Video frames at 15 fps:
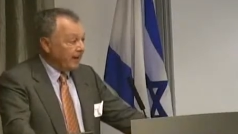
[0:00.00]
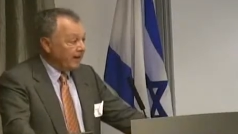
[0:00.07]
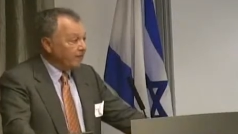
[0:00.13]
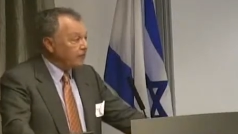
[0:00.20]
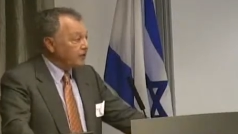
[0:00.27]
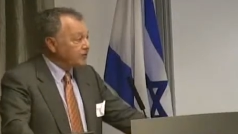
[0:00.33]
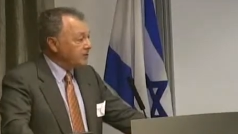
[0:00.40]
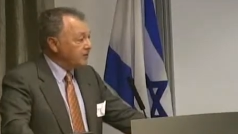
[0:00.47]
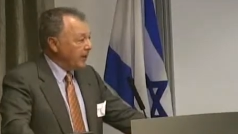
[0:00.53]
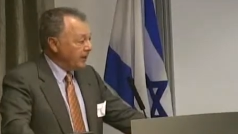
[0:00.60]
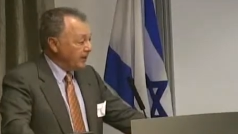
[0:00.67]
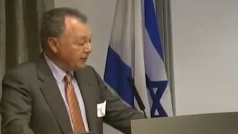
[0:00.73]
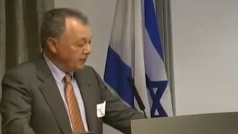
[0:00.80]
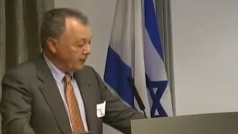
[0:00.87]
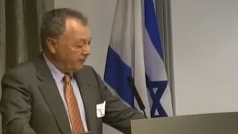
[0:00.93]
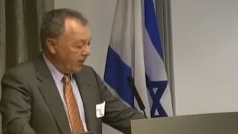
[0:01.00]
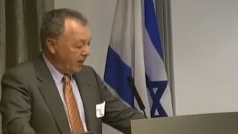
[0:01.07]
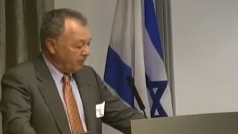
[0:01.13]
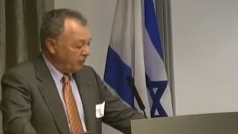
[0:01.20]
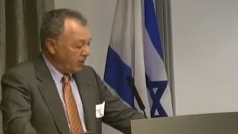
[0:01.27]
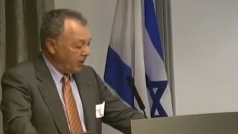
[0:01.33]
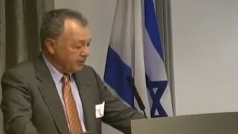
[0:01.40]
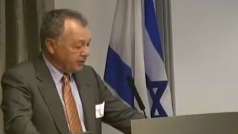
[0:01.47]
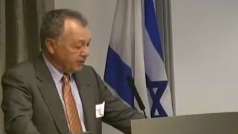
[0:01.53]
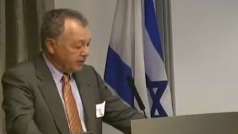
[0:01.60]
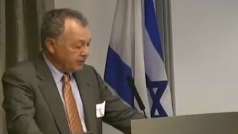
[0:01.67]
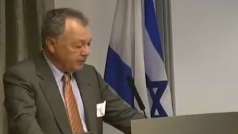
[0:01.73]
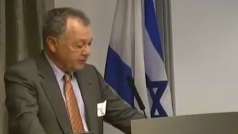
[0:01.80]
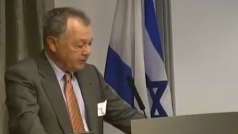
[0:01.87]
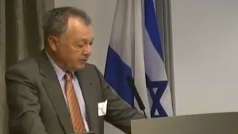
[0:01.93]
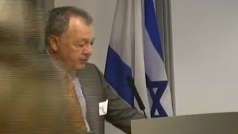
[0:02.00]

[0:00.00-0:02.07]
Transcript: every stage of that process.